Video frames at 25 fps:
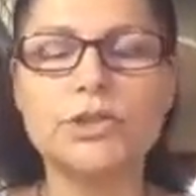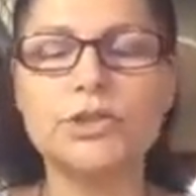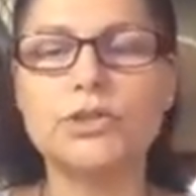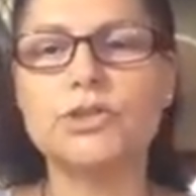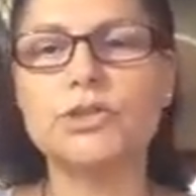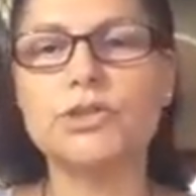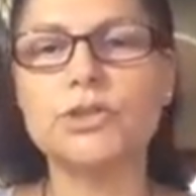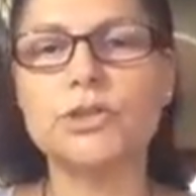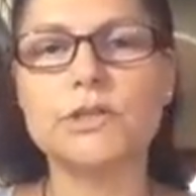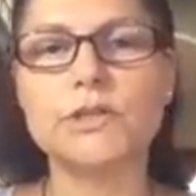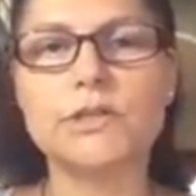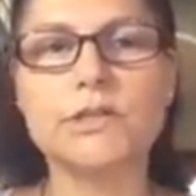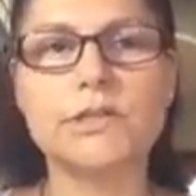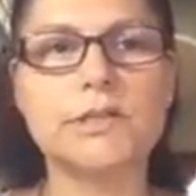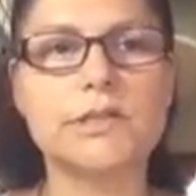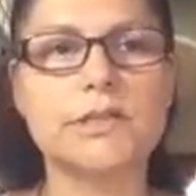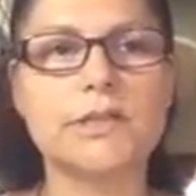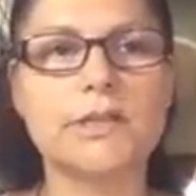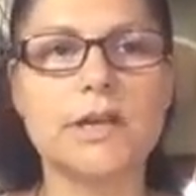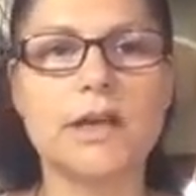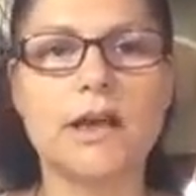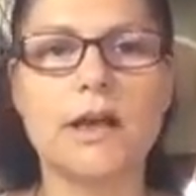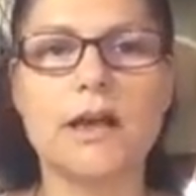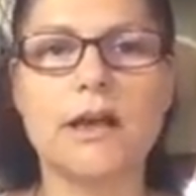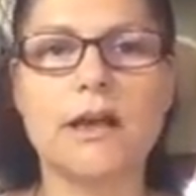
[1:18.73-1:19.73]
You just,
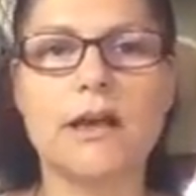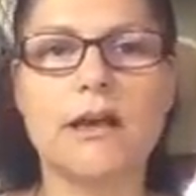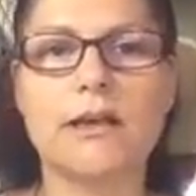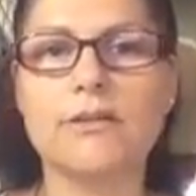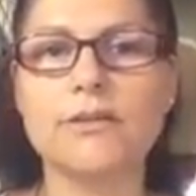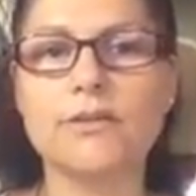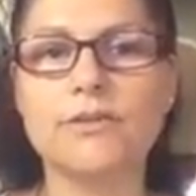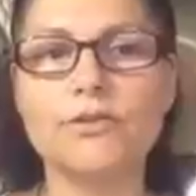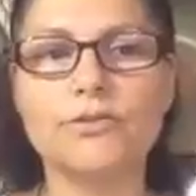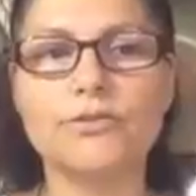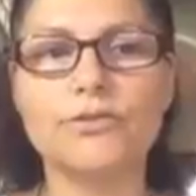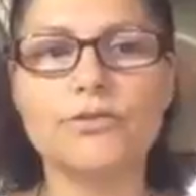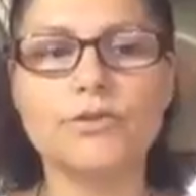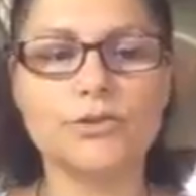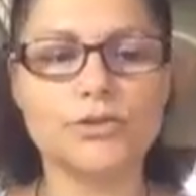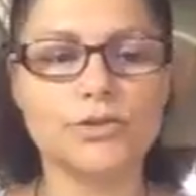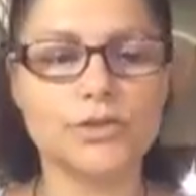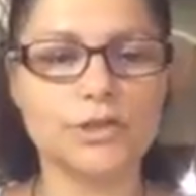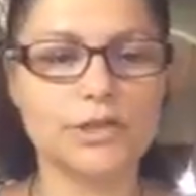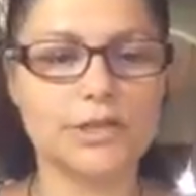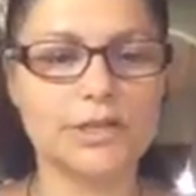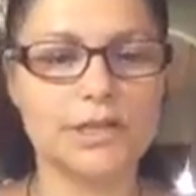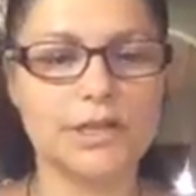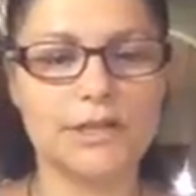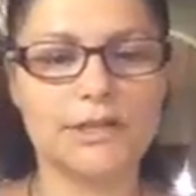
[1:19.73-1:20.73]
you
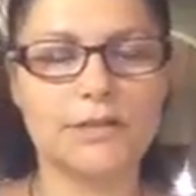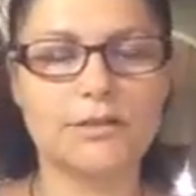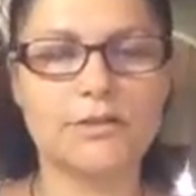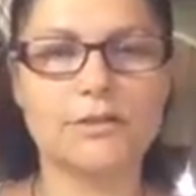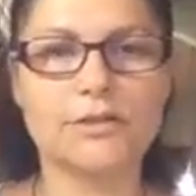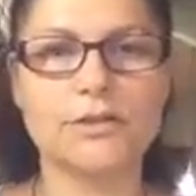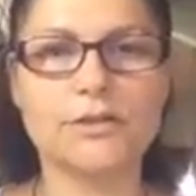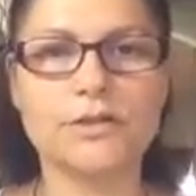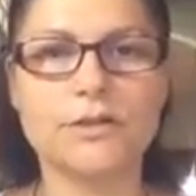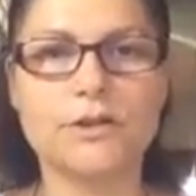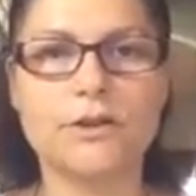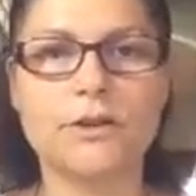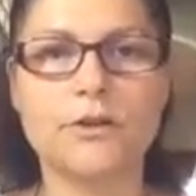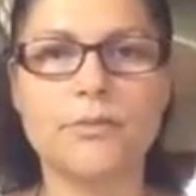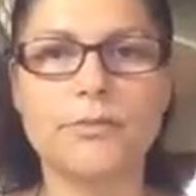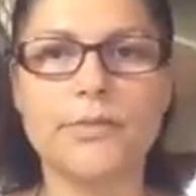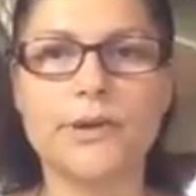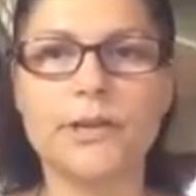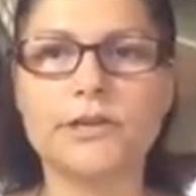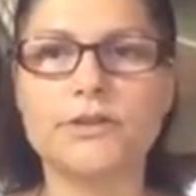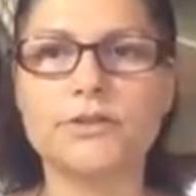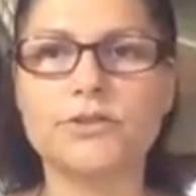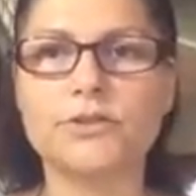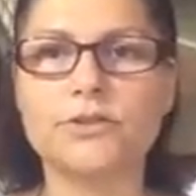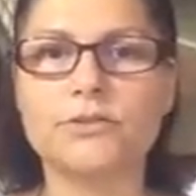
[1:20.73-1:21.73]
just get on the slump
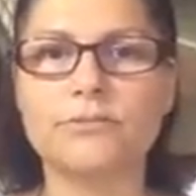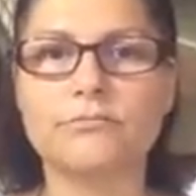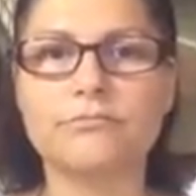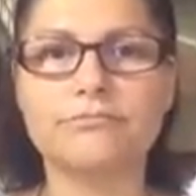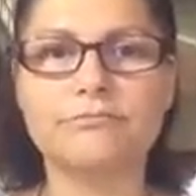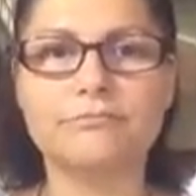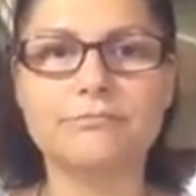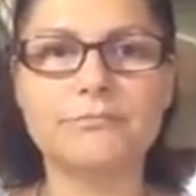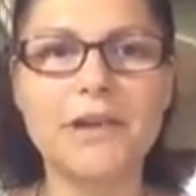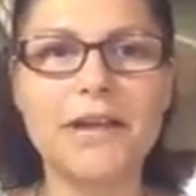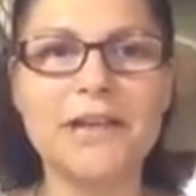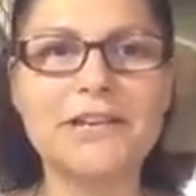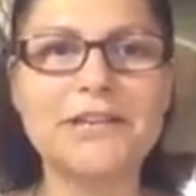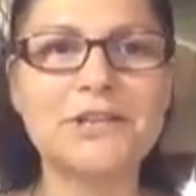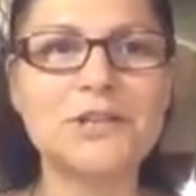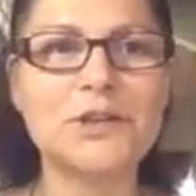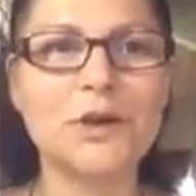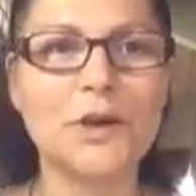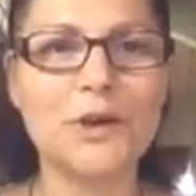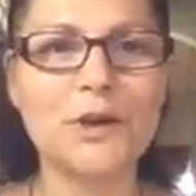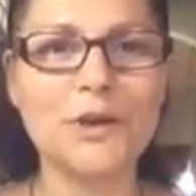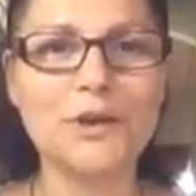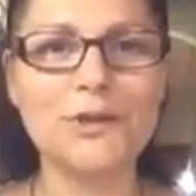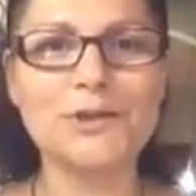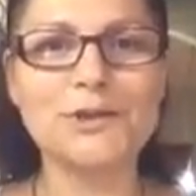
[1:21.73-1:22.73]
and you enjoy
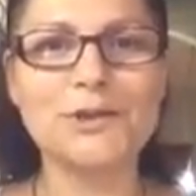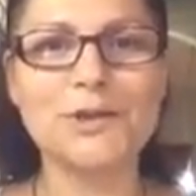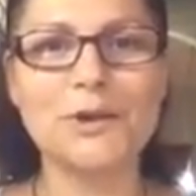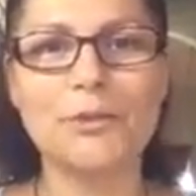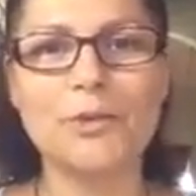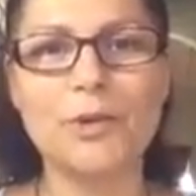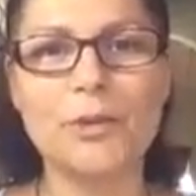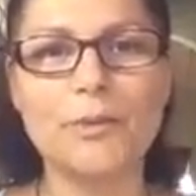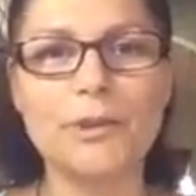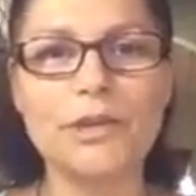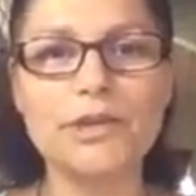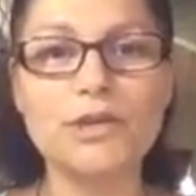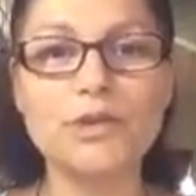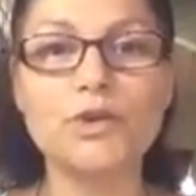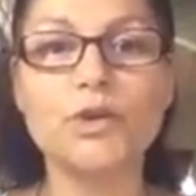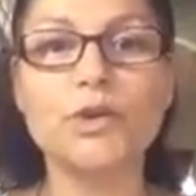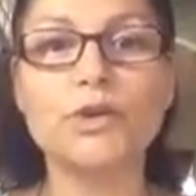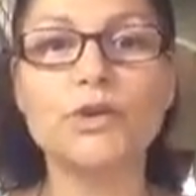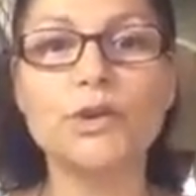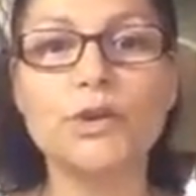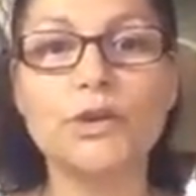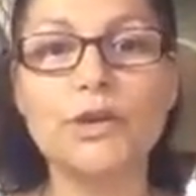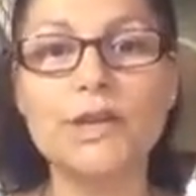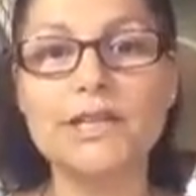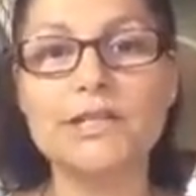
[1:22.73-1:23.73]
your summer, but you're
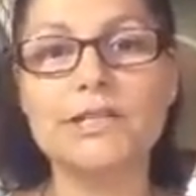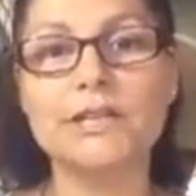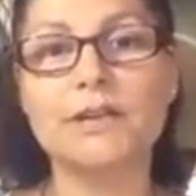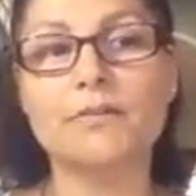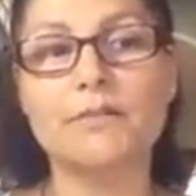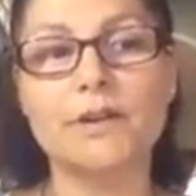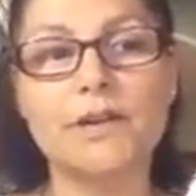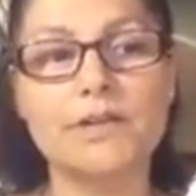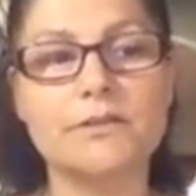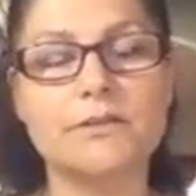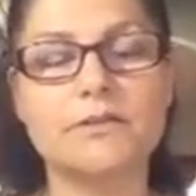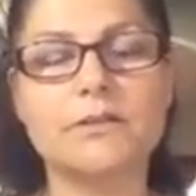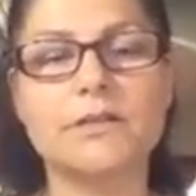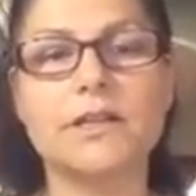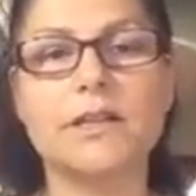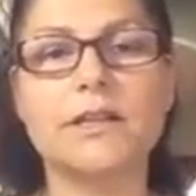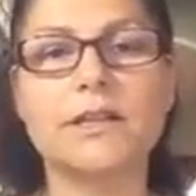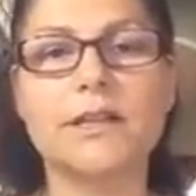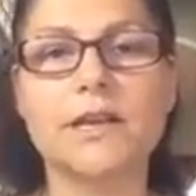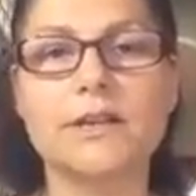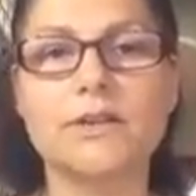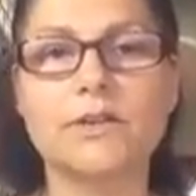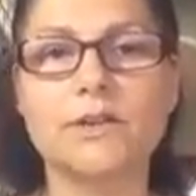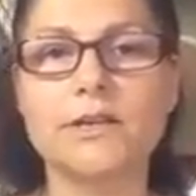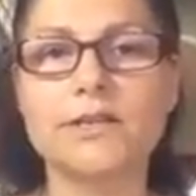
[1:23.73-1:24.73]
not getting results, and
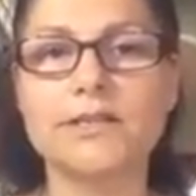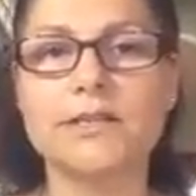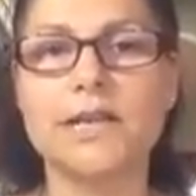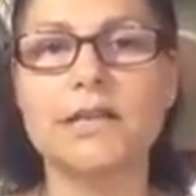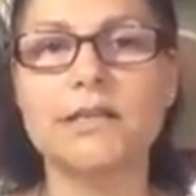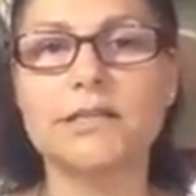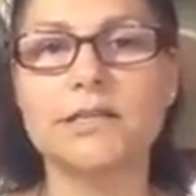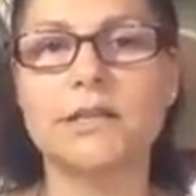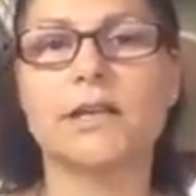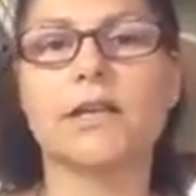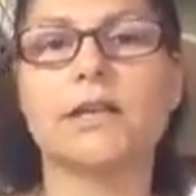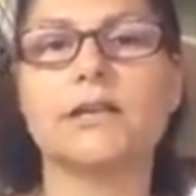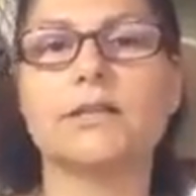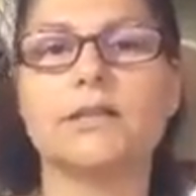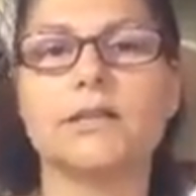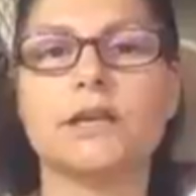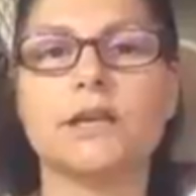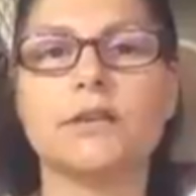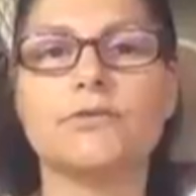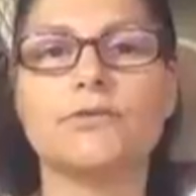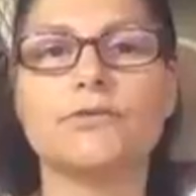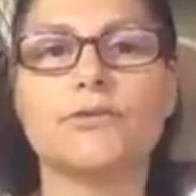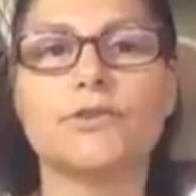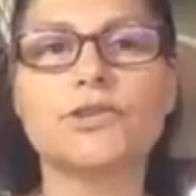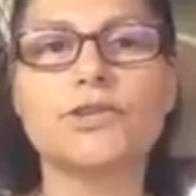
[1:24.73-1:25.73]
then you start getting
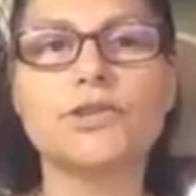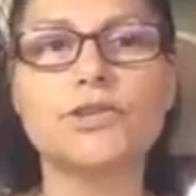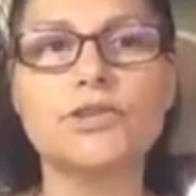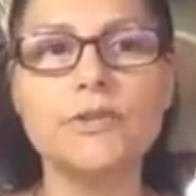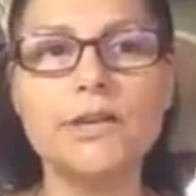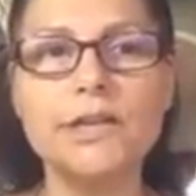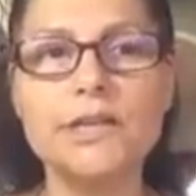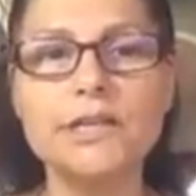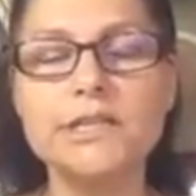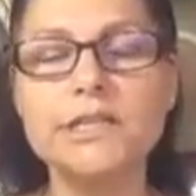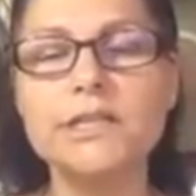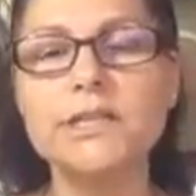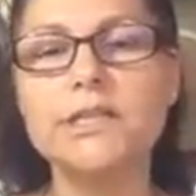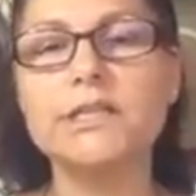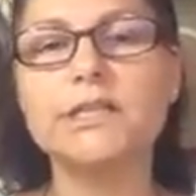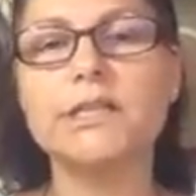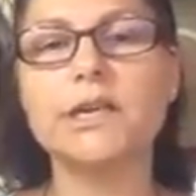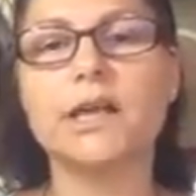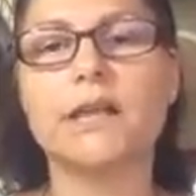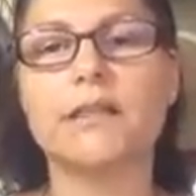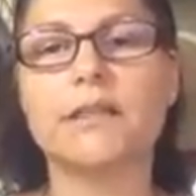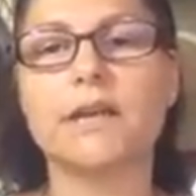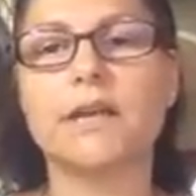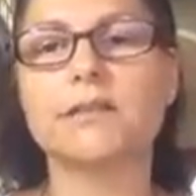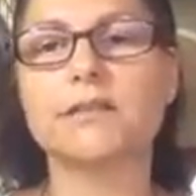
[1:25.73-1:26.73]
frustrated,
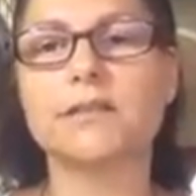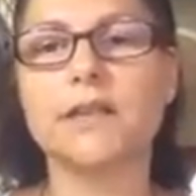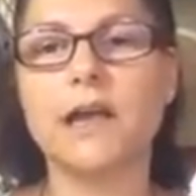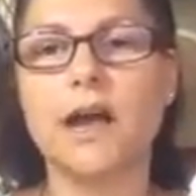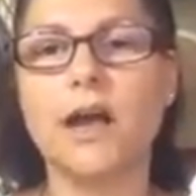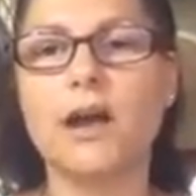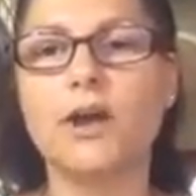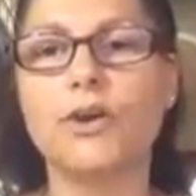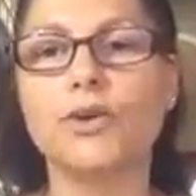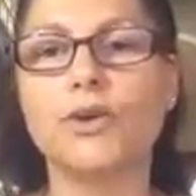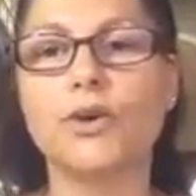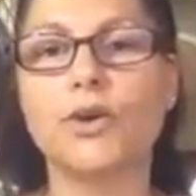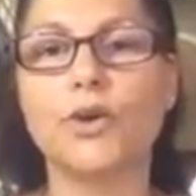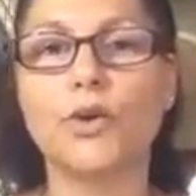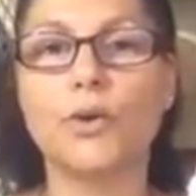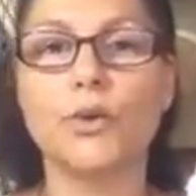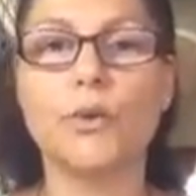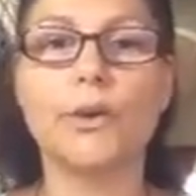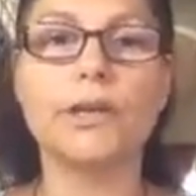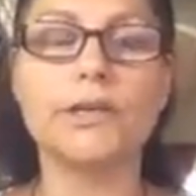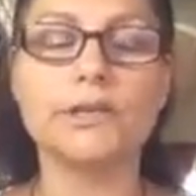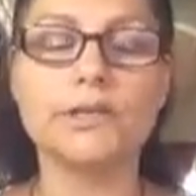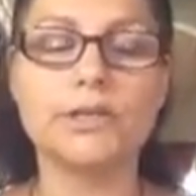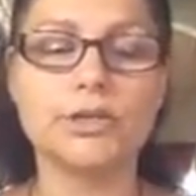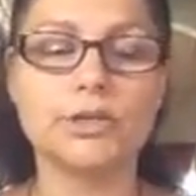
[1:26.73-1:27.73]
and that's how you're
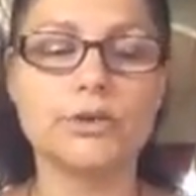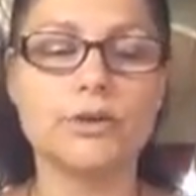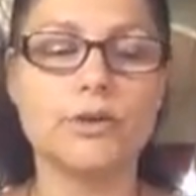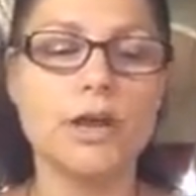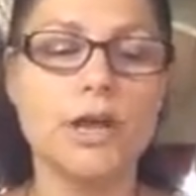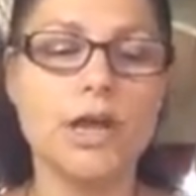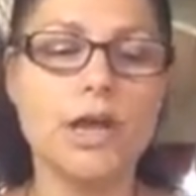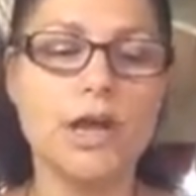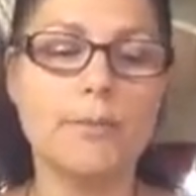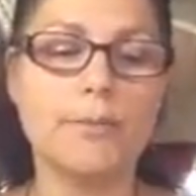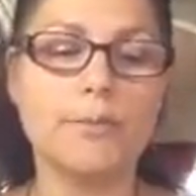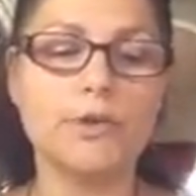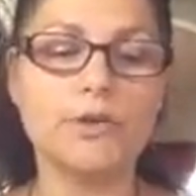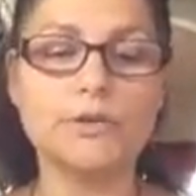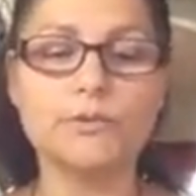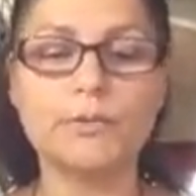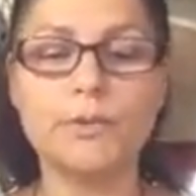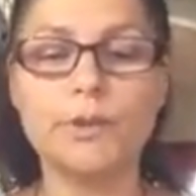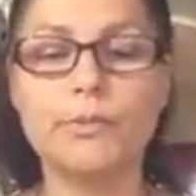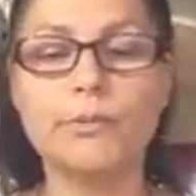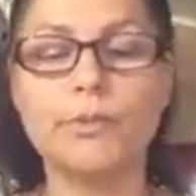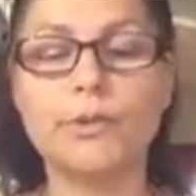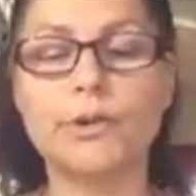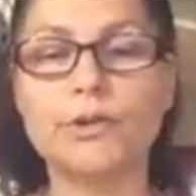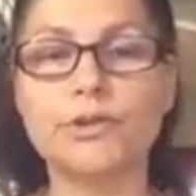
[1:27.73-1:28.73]
going to, most
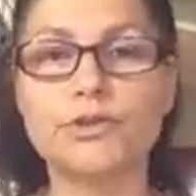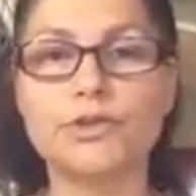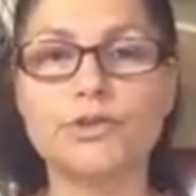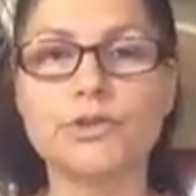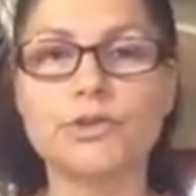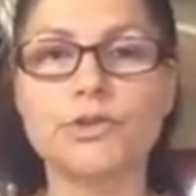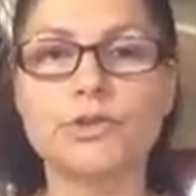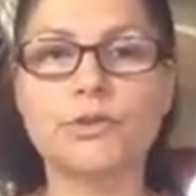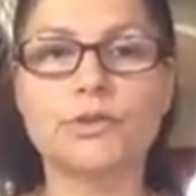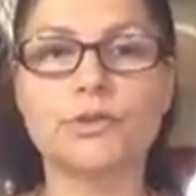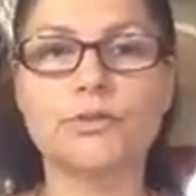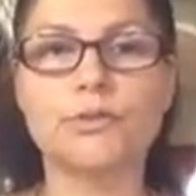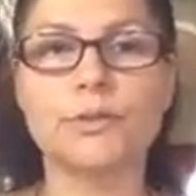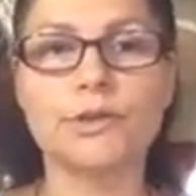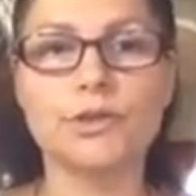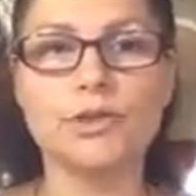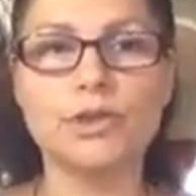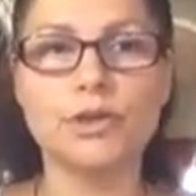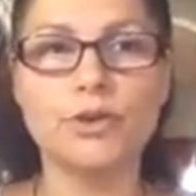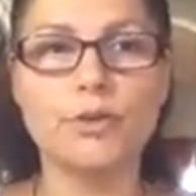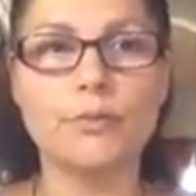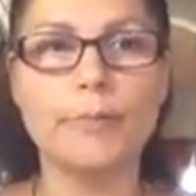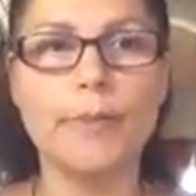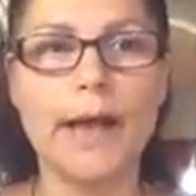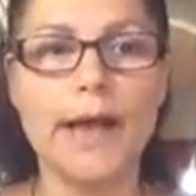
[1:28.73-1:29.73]
people just don't want to
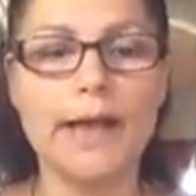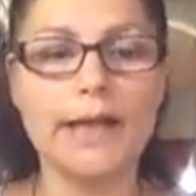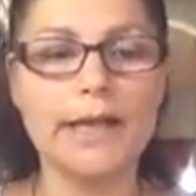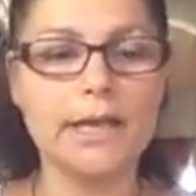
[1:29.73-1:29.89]
go back